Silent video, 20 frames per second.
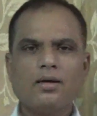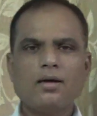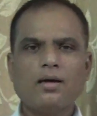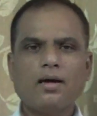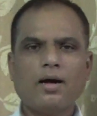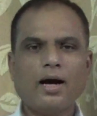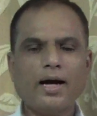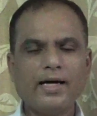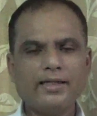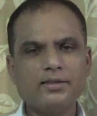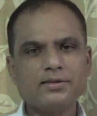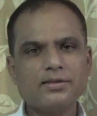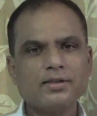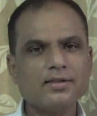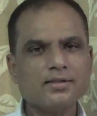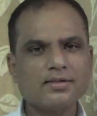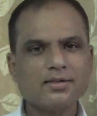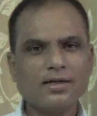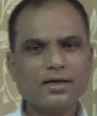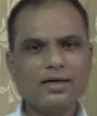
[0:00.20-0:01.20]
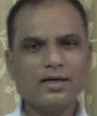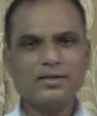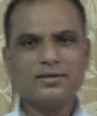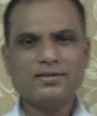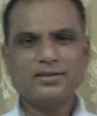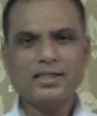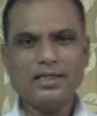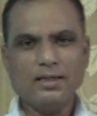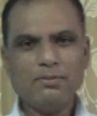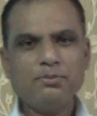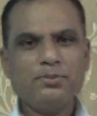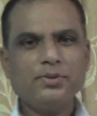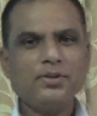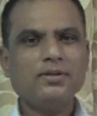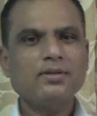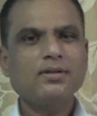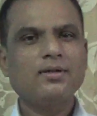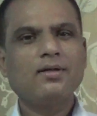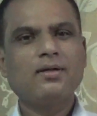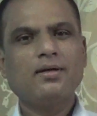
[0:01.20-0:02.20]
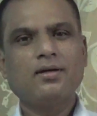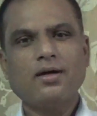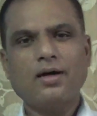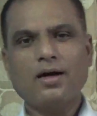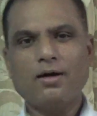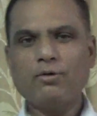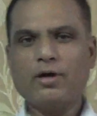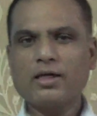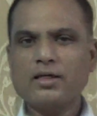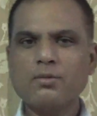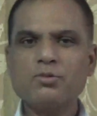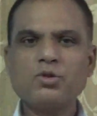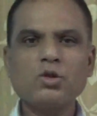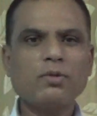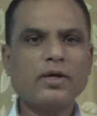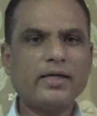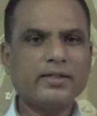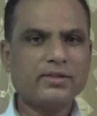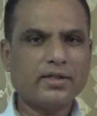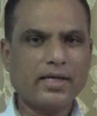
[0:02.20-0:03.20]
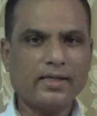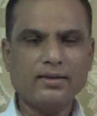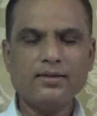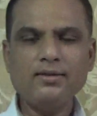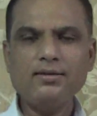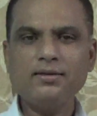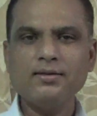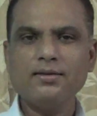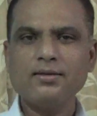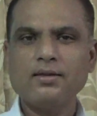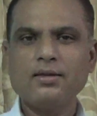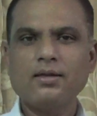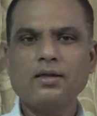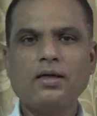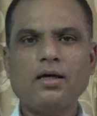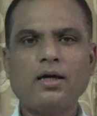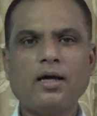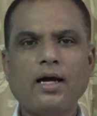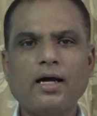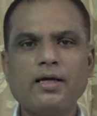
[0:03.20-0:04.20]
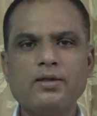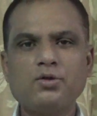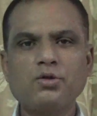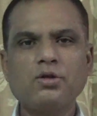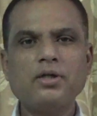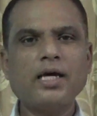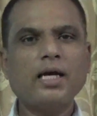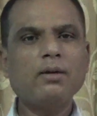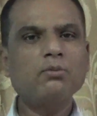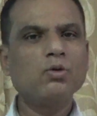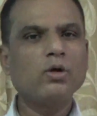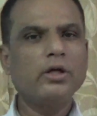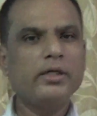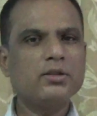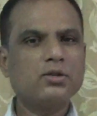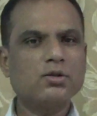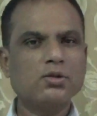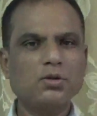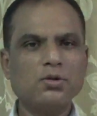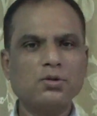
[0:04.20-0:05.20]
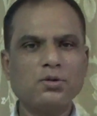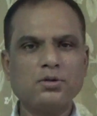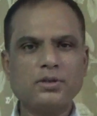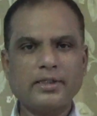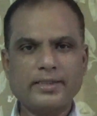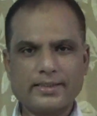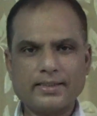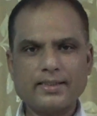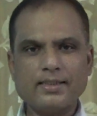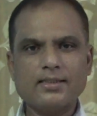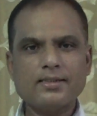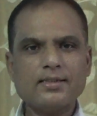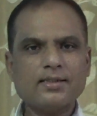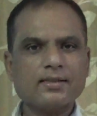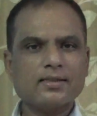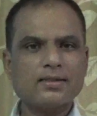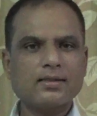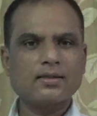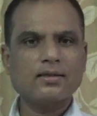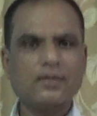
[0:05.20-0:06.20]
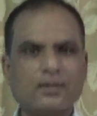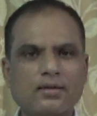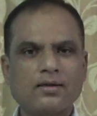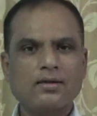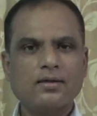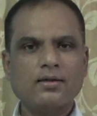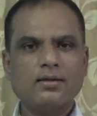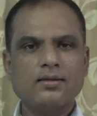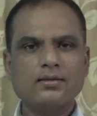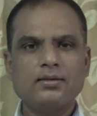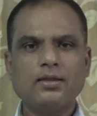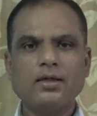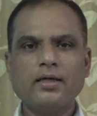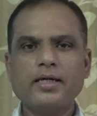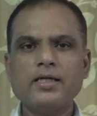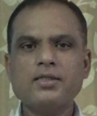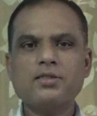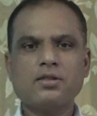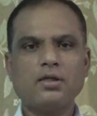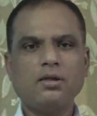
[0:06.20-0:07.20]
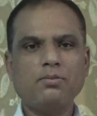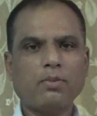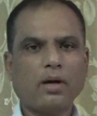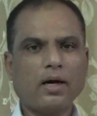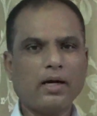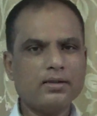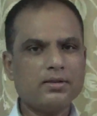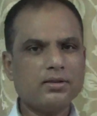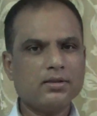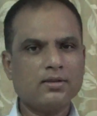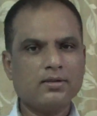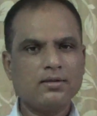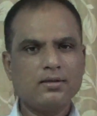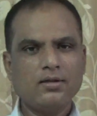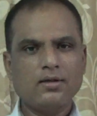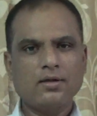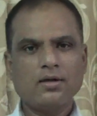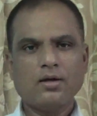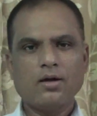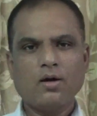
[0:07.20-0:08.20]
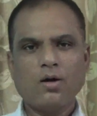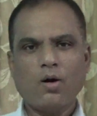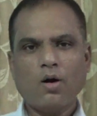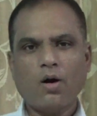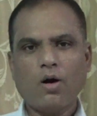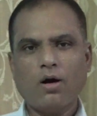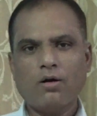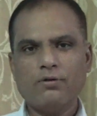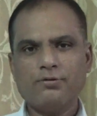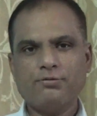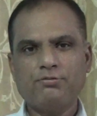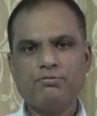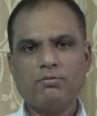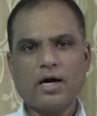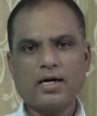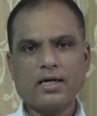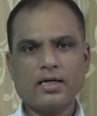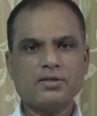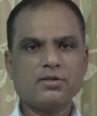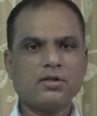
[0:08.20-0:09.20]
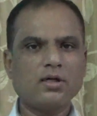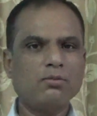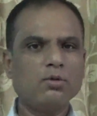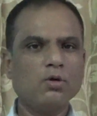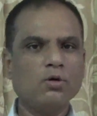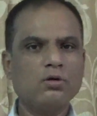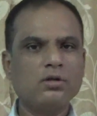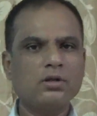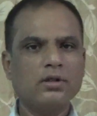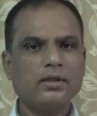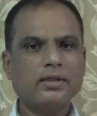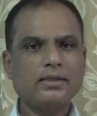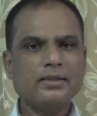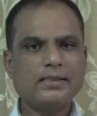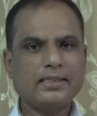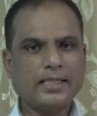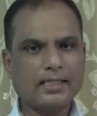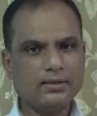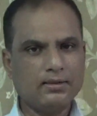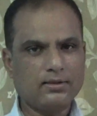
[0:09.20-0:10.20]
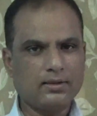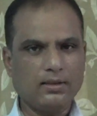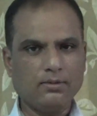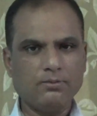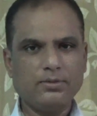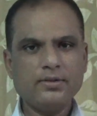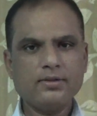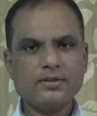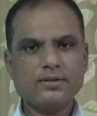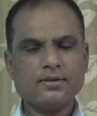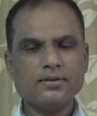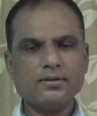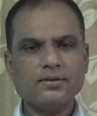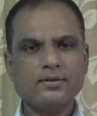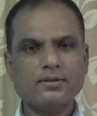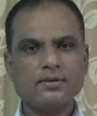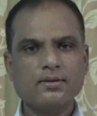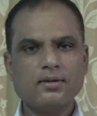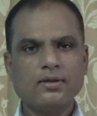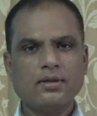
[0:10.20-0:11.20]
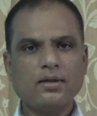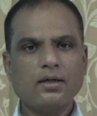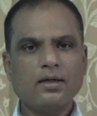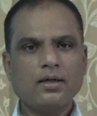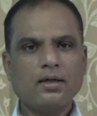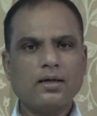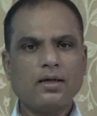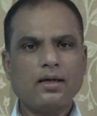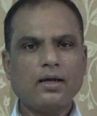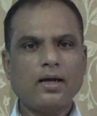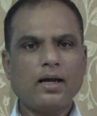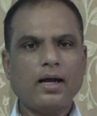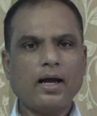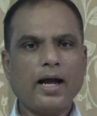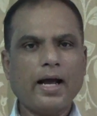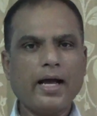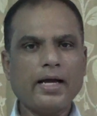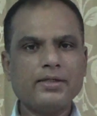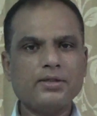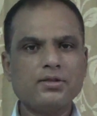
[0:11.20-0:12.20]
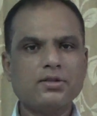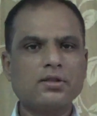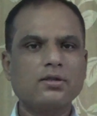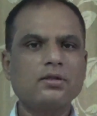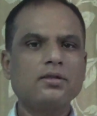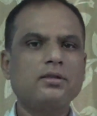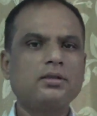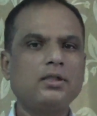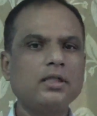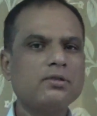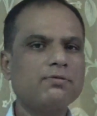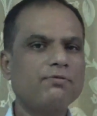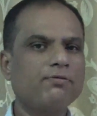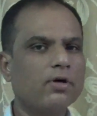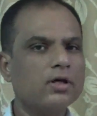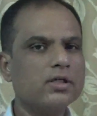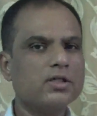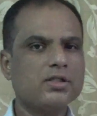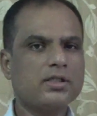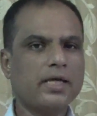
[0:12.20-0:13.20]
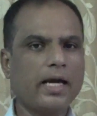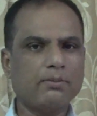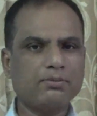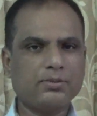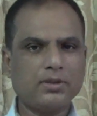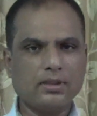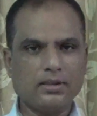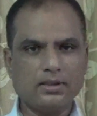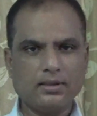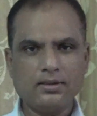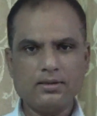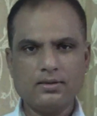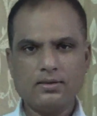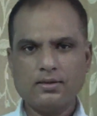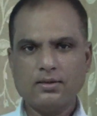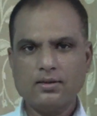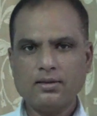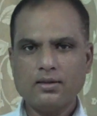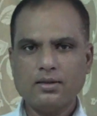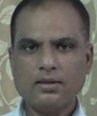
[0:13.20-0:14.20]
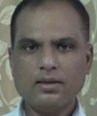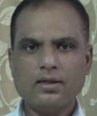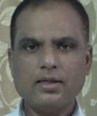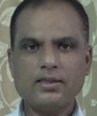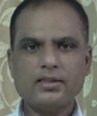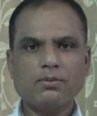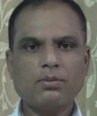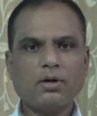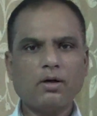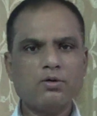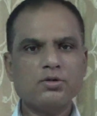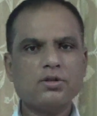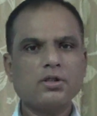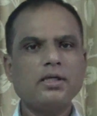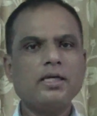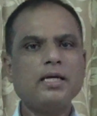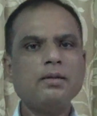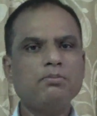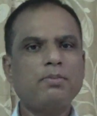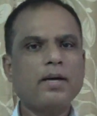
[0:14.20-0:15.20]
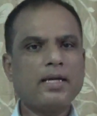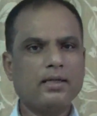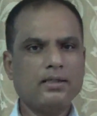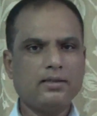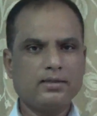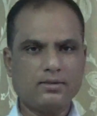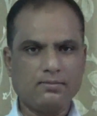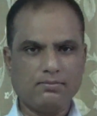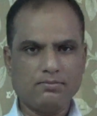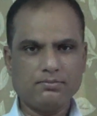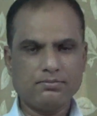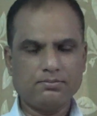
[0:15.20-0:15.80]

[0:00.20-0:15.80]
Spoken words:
Hi, this is Dilip. Welcome to my channel, and today I am going to discuss the history part of Maharashtra Board 10th syllabus, and this first chapter is about imperialism.